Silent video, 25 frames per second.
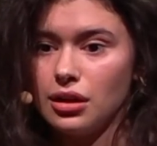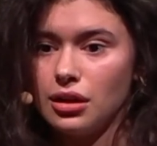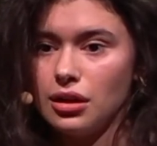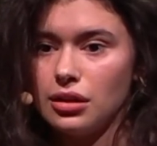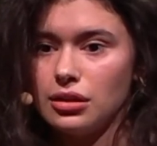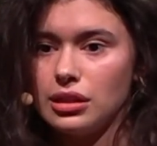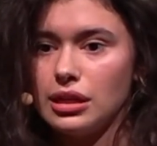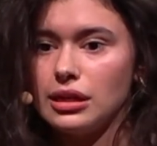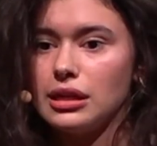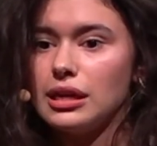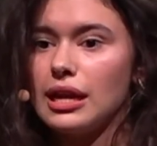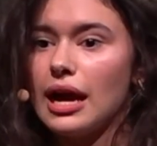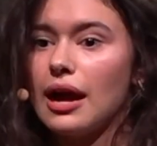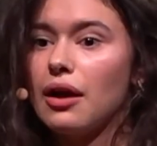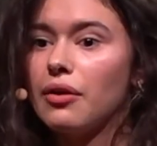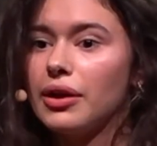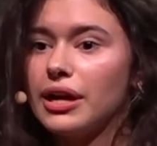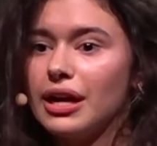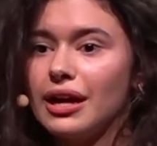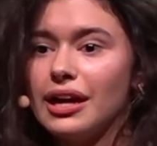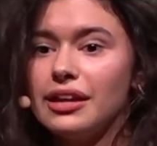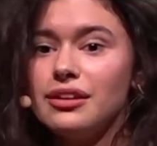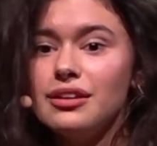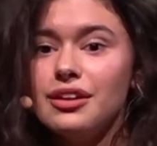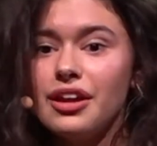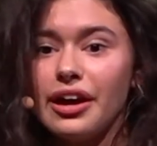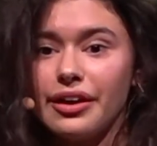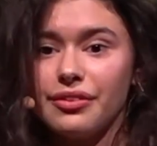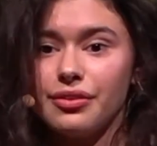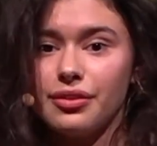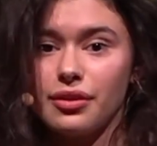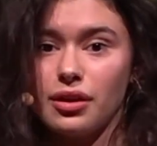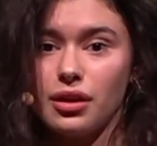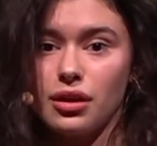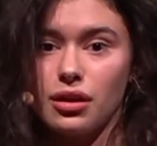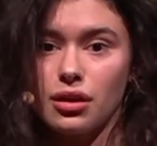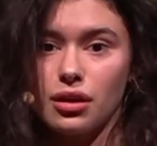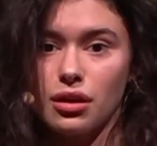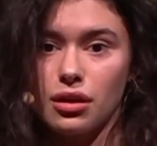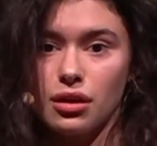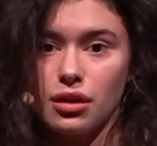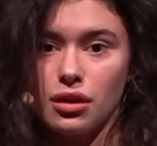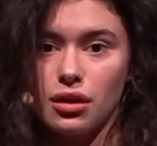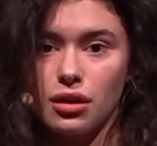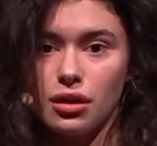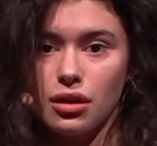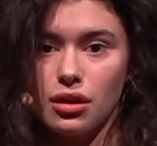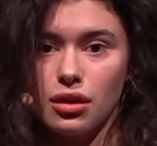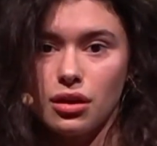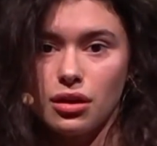that now I had nothing
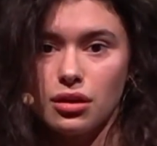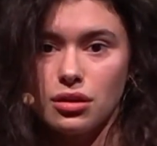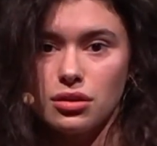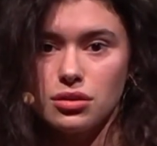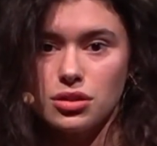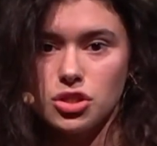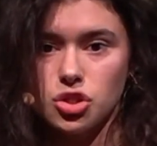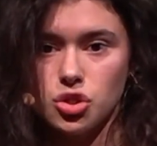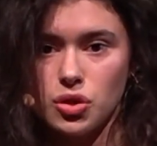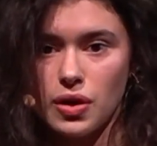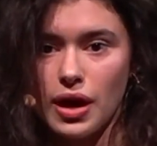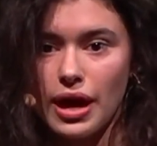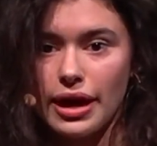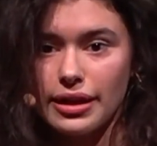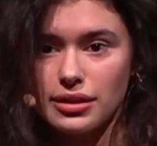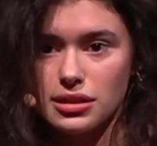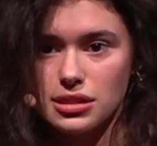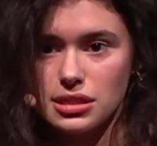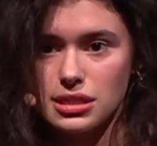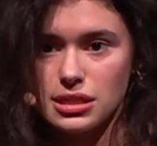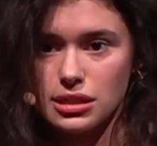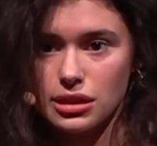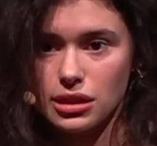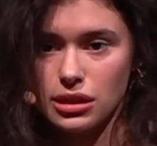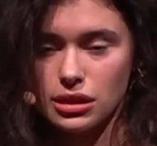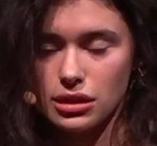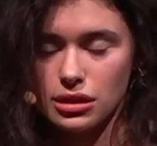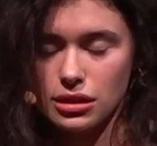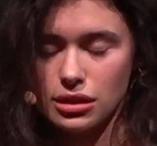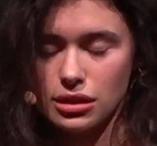to answer.